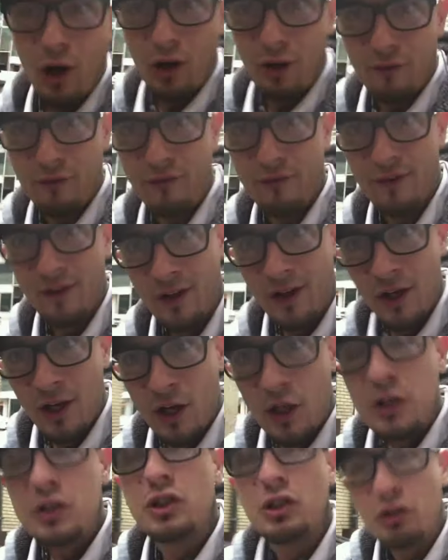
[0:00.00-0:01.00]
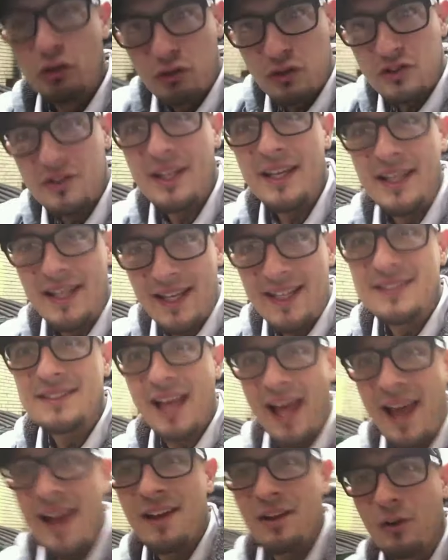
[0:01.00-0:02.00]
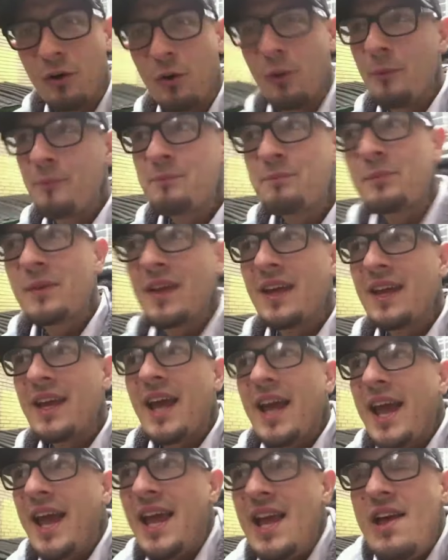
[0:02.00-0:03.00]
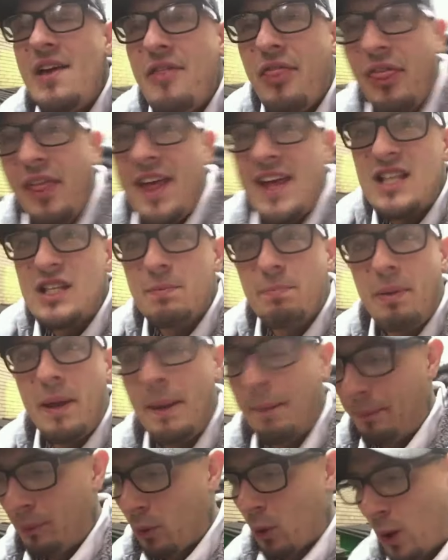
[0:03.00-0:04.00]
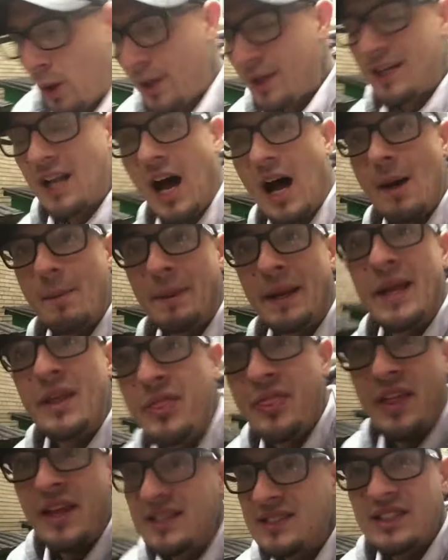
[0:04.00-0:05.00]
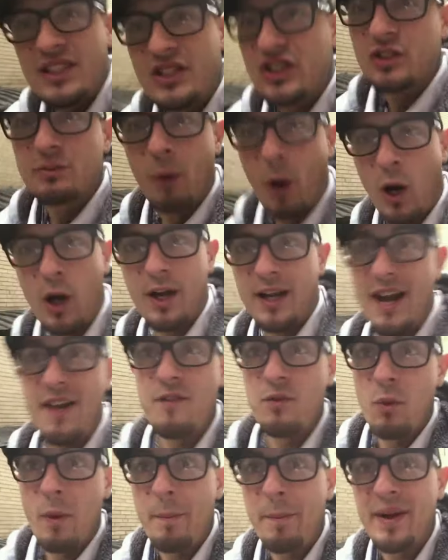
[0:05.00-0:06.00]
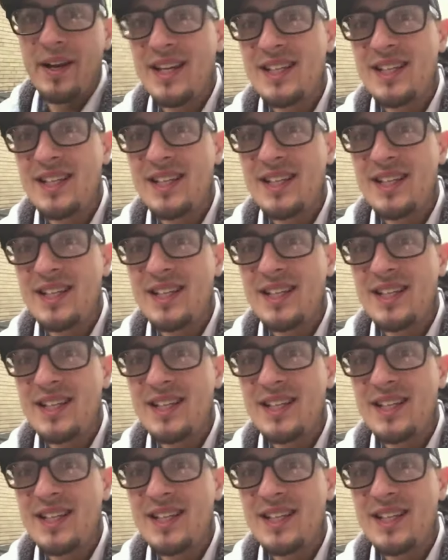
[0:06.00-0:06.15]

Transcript: Do you see his angle? He thinks people are dumb. He thinks he's smarter than everyone, but he's not.